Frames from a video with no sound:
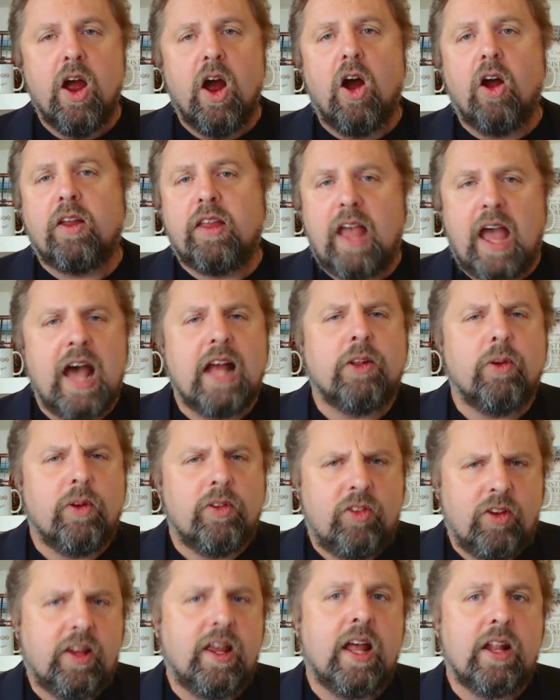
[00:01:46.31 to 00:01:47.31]
are
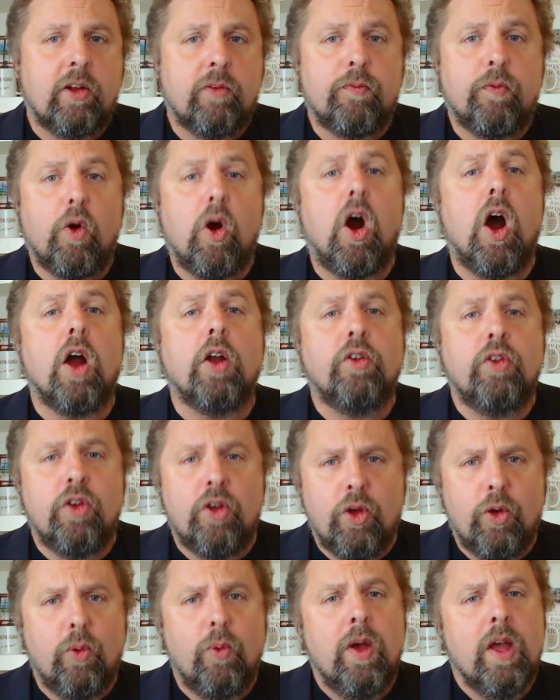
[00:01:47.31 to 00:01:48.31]
gathering together for our
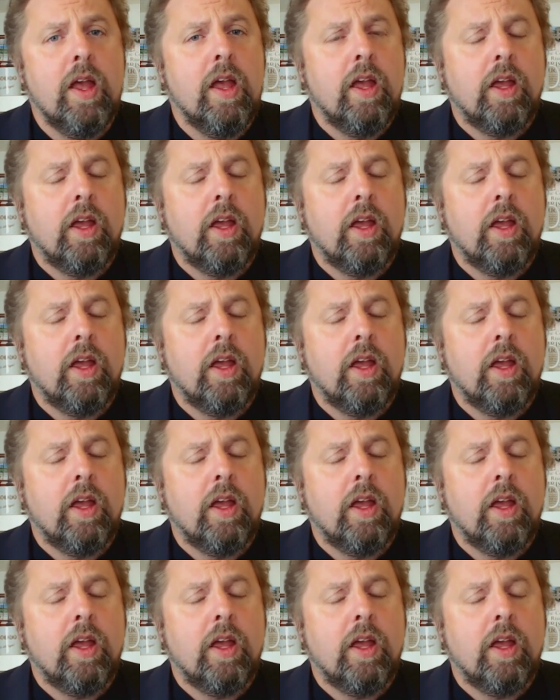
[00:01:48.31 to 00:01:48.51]
new